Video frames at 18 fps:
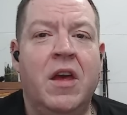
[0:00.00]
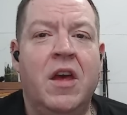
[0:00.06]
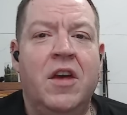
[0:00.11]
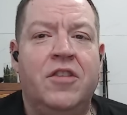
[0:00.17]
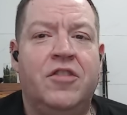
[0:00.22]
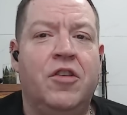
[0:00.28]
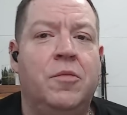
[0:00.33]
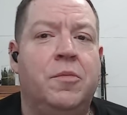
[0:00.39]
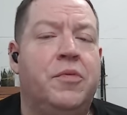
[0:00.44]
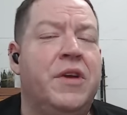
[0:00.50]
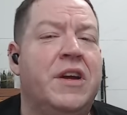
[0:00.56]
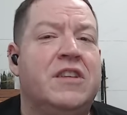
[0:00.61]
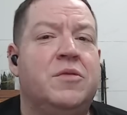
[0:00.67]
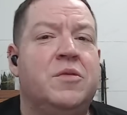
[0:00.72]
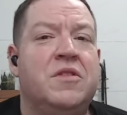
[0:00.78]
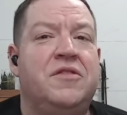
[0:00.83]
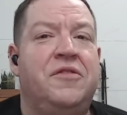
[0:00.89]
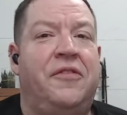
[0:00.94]
So BRICS
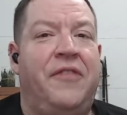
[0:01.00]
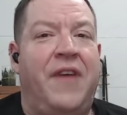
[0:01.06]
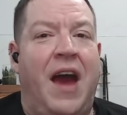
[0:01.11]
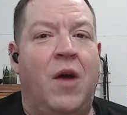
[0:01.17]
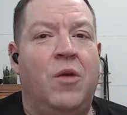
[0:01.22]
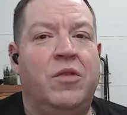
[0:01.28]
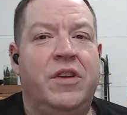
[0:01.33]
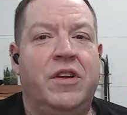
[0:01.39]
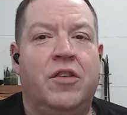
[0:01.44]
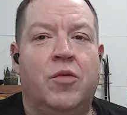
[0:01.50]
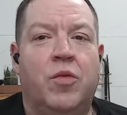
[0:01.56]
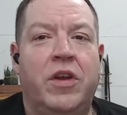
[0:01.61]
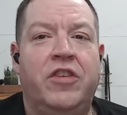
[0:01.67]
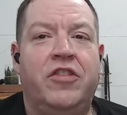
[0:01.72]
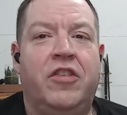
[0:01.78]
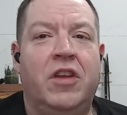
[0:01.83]
was founded originally